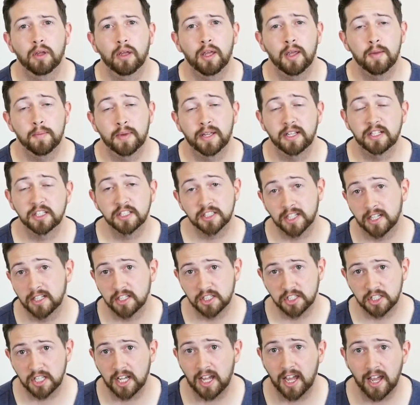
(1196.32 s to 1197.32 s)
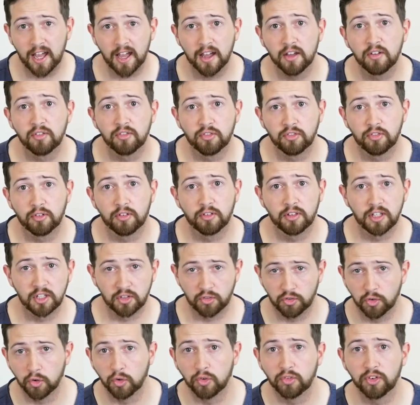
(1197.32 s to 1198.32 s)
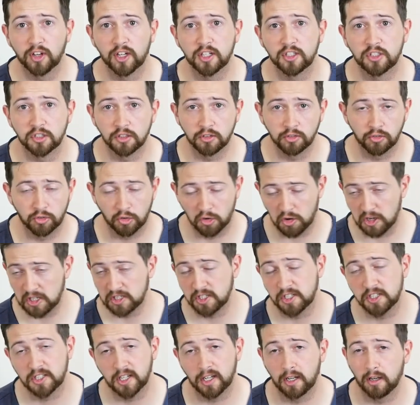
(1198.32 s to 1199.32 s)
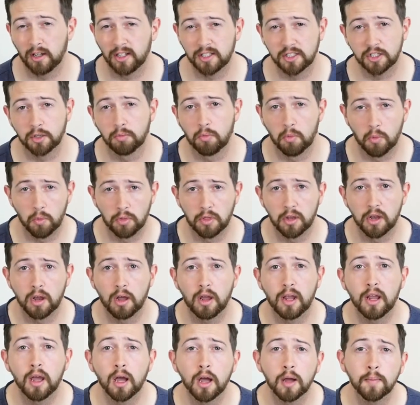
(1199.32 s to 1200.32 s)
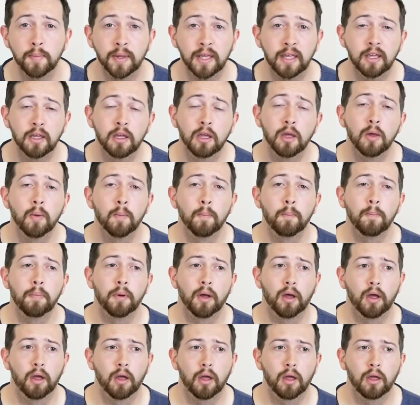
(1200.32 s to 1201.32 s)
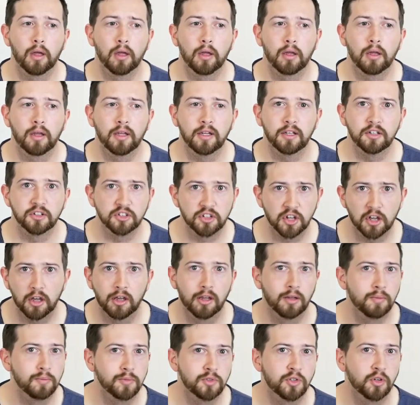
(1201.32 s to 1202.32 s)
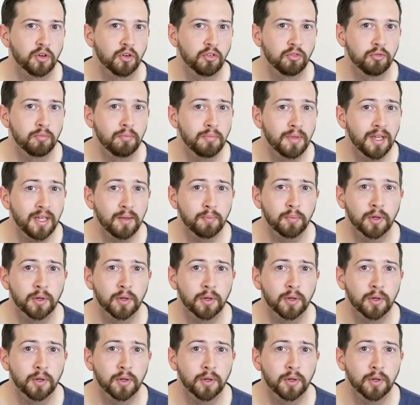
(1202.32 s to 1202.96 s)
It makes sense to have this full version for, as I said, like someone with a knight army, but in terms of me